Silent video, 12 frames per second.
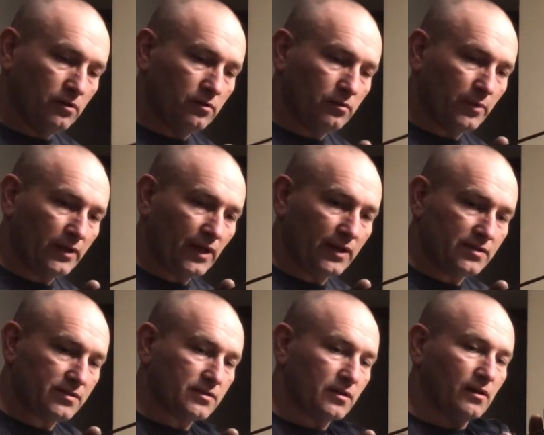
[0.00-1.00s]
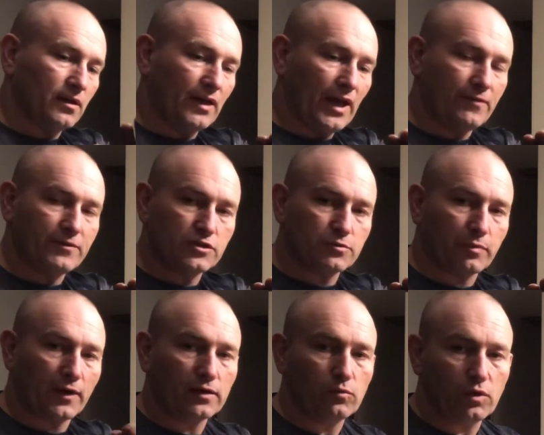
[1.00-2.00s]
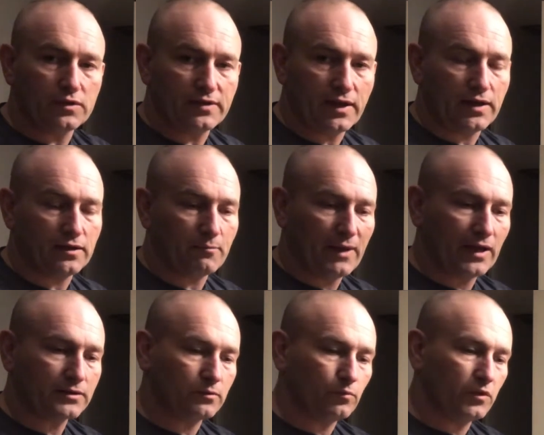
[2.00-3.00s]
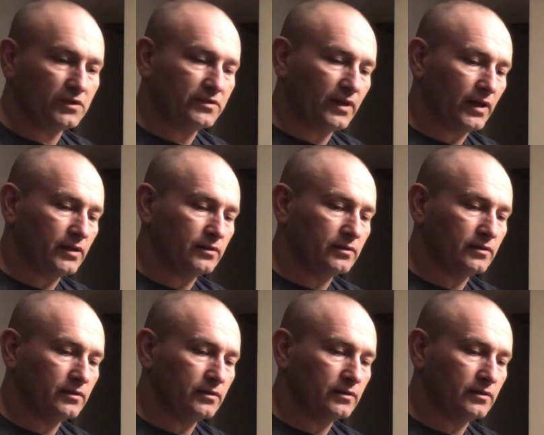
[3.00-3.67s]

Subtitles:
But yeah, this is a heavy spring 110, a Magnum 110.